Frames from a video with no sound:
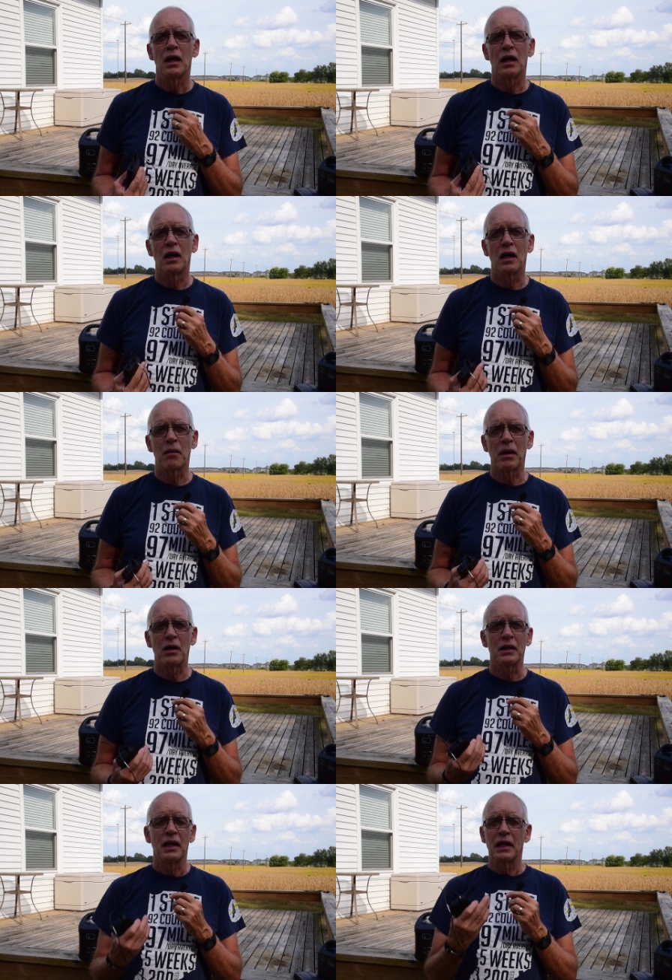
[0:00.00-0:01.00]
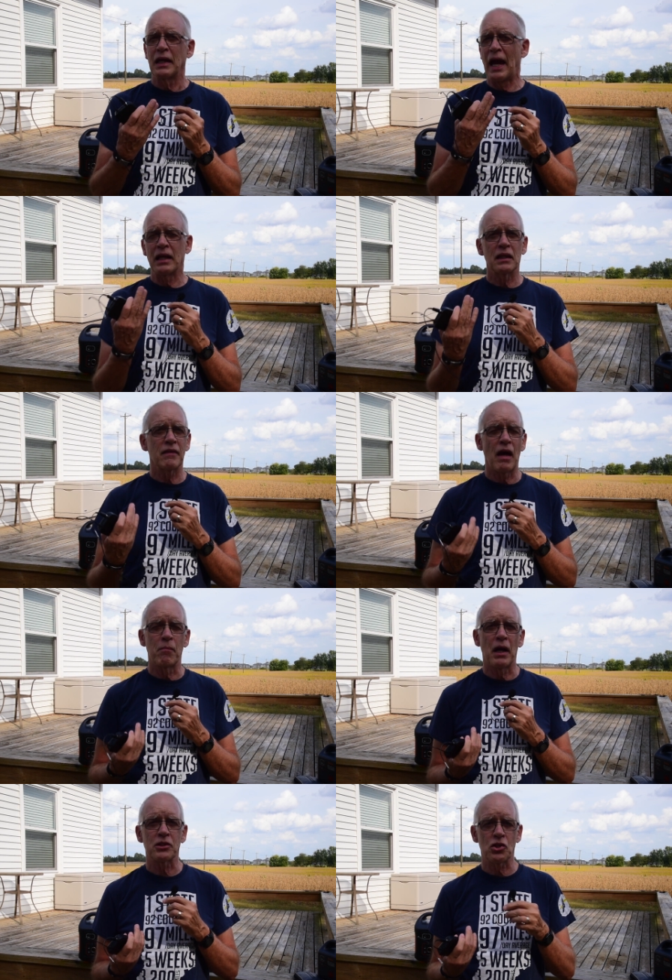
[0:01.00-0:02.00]
about angling that
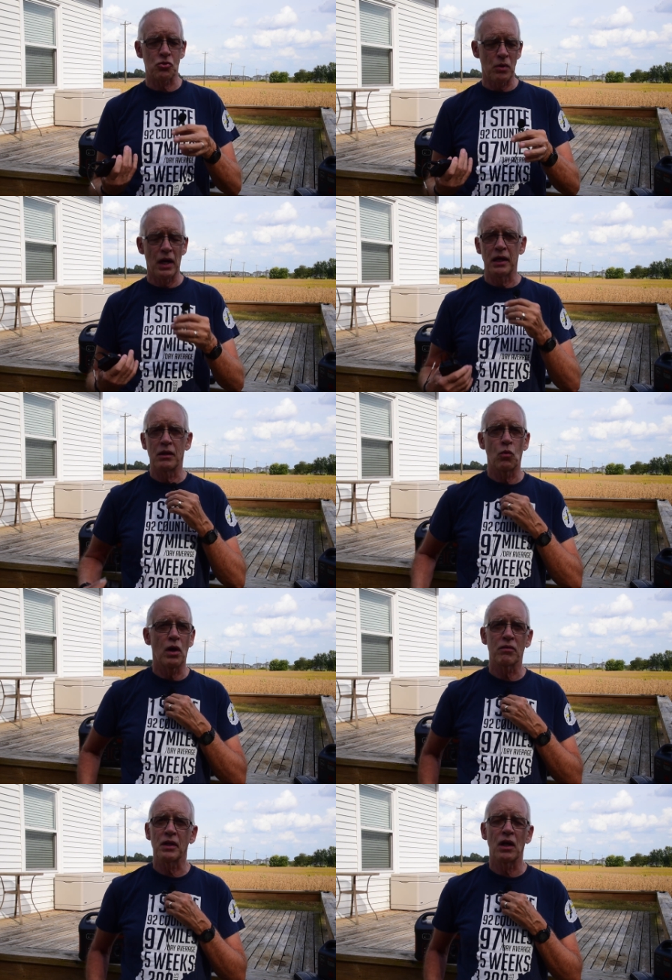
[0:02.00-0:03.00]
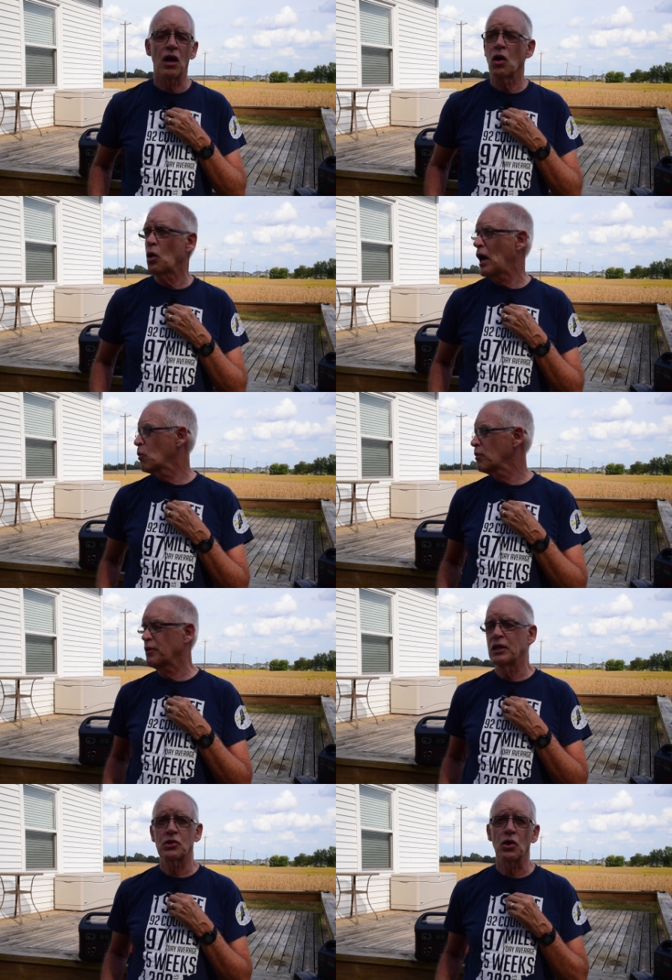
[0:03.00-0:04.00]
mic just right. Wherever they are, however
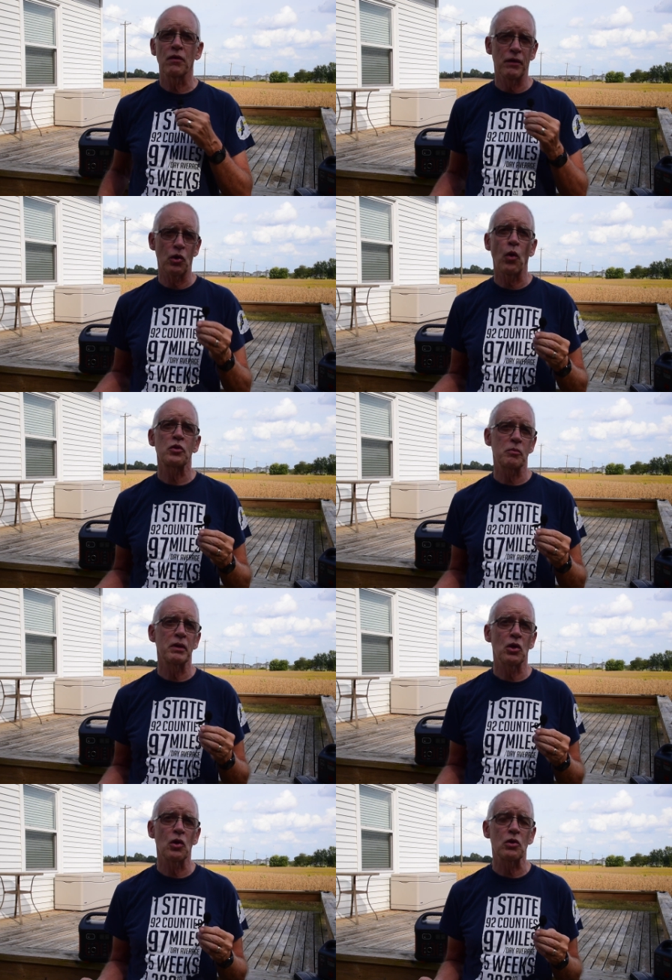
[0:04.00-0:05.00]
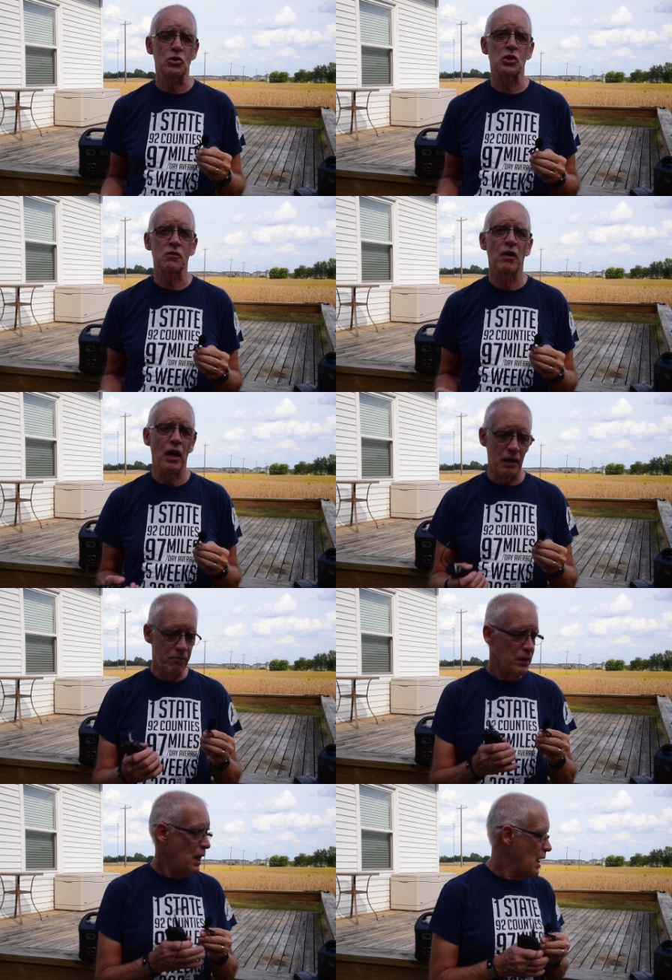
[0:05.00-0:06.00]
they turn, they're going to be heard just fine.
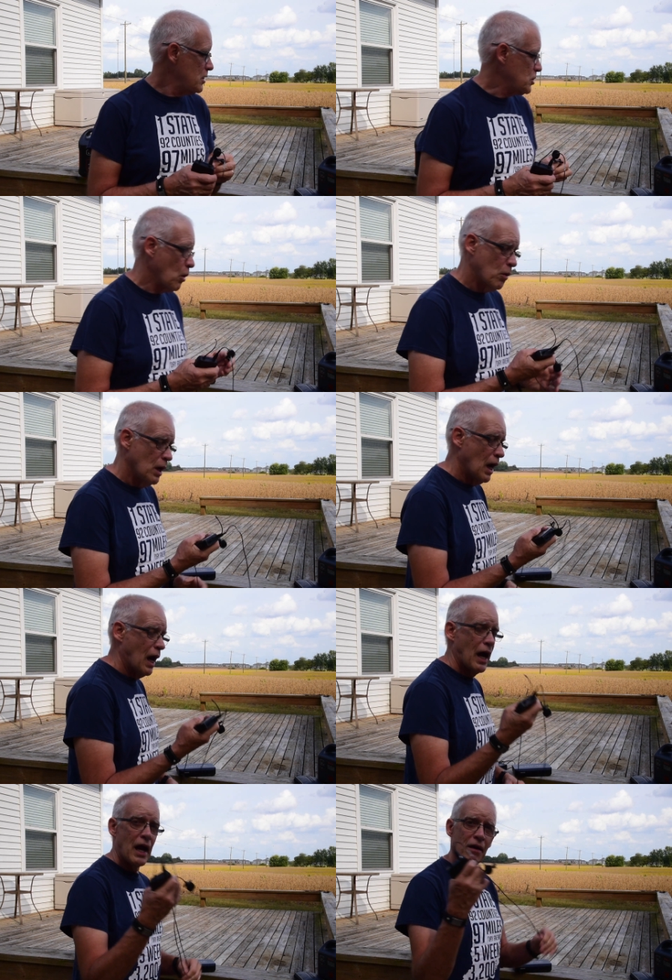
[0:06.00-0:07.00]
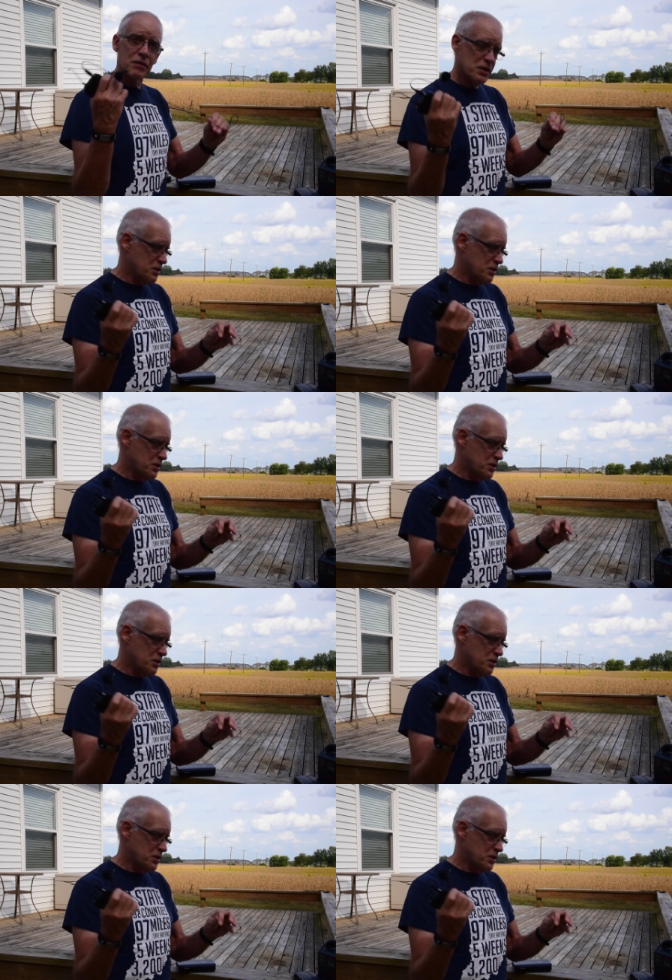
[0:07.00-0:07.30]
And so I have the